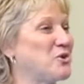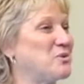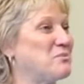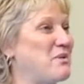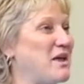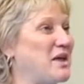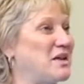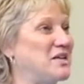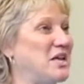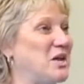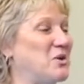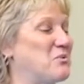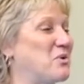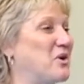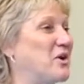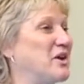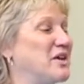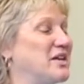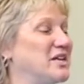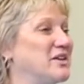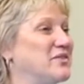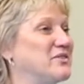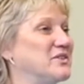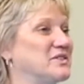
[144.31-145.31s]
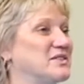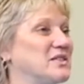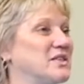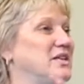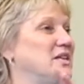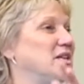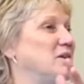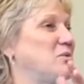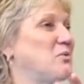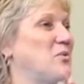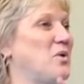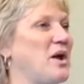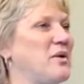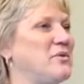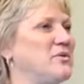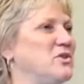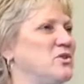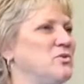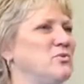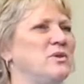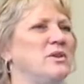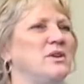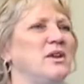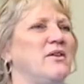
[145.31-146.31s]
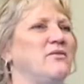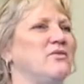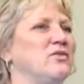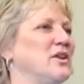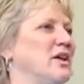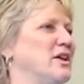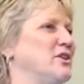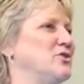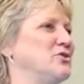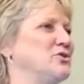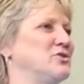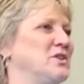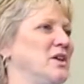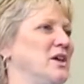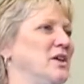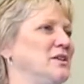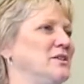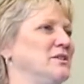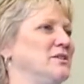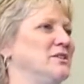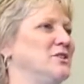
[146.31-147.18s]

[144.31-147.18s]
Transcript: to mandate wearing it in this league, and why you would never let your son,